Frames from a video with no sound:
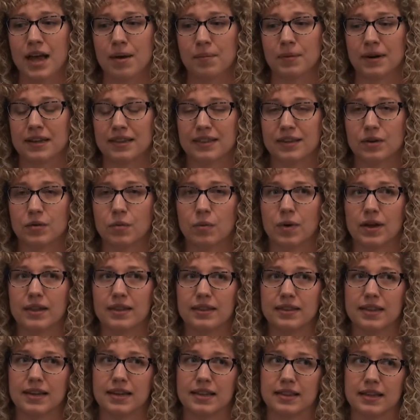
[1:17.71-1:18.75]
But I think
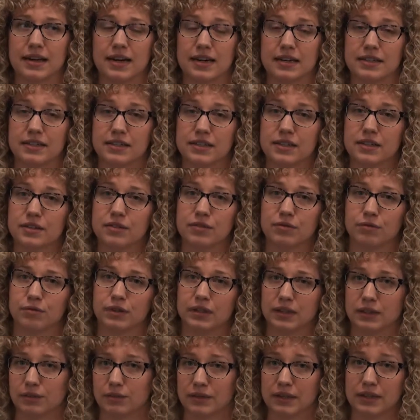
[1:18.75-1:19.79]
one thing that I didn't
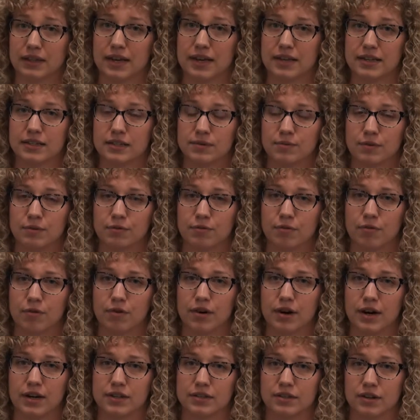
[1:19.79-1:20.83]
really realize
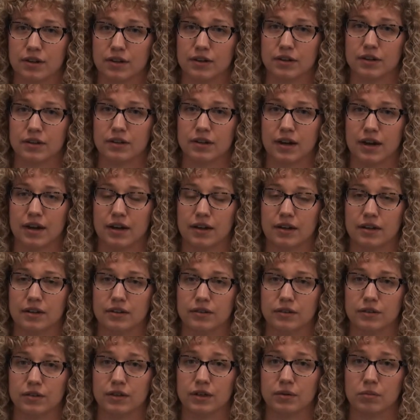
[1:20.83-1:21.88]
before I started
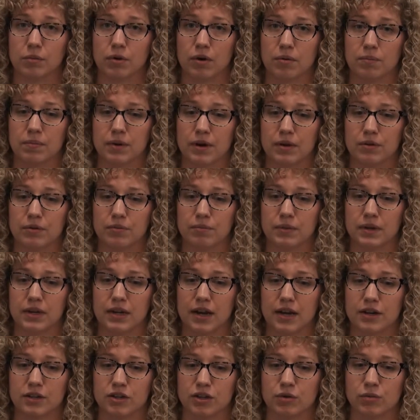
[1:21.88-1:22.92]
learning more about
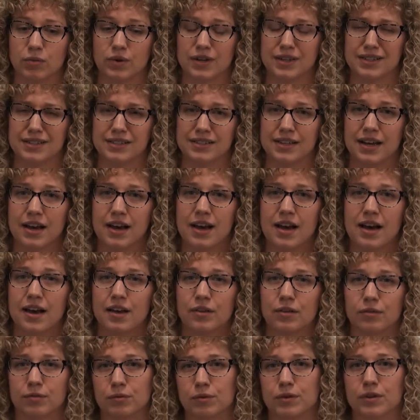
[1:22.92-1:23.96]
mediation was
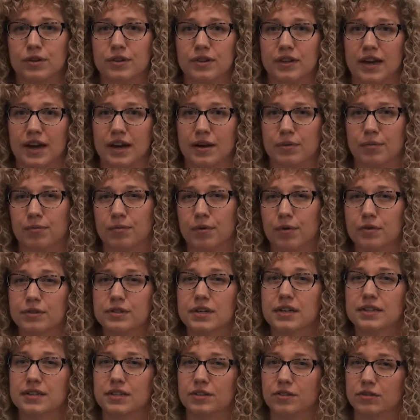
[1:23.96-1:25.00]
the role that
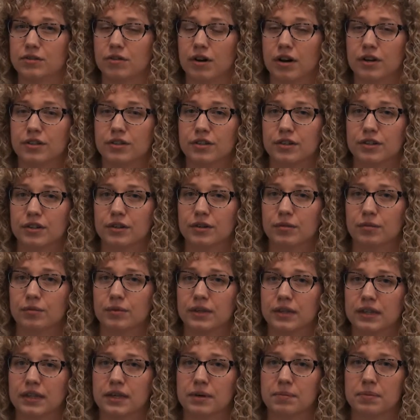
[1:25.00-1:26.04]
process and structure
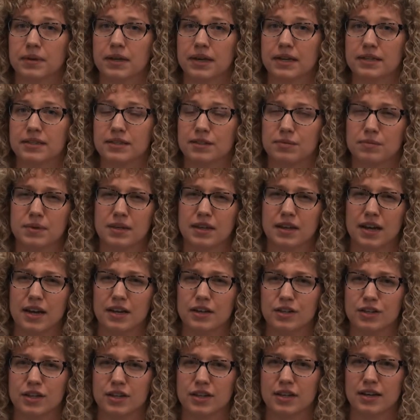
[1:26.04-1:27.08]
really plays in
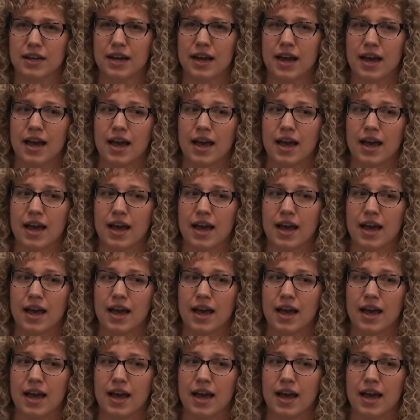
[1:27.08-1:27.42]
mediation.